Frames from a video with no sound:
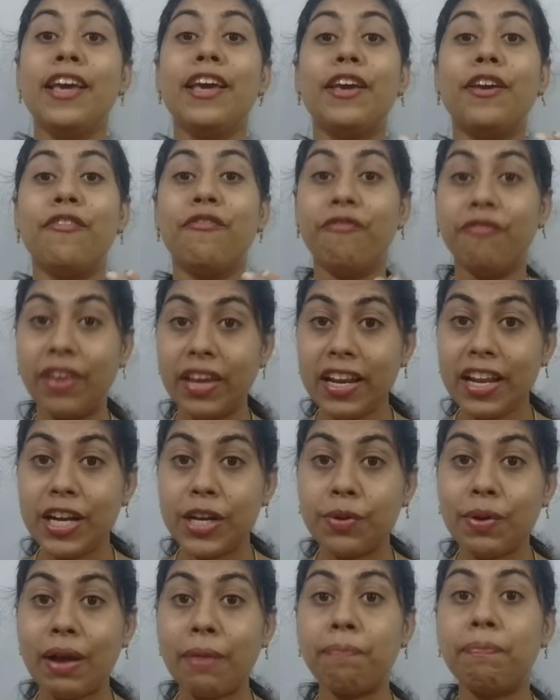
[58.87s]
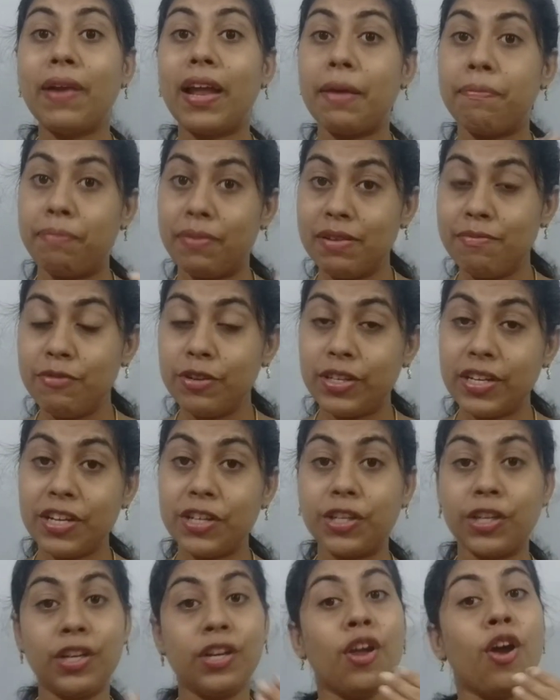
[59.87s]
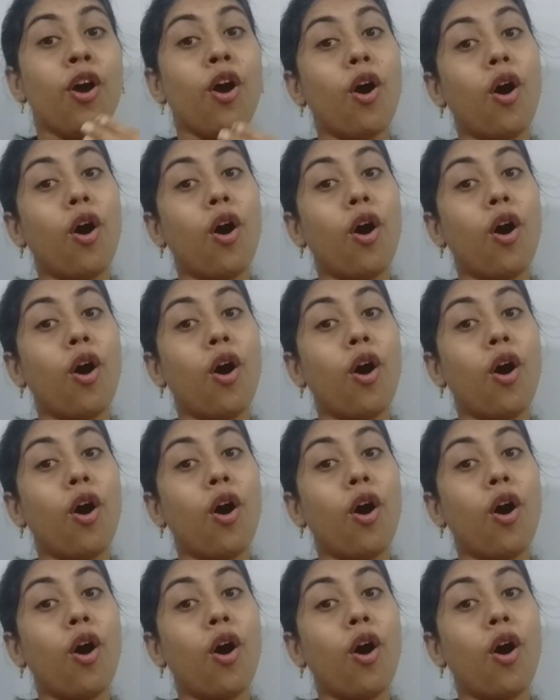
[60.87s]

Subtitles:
if we need to apply permutation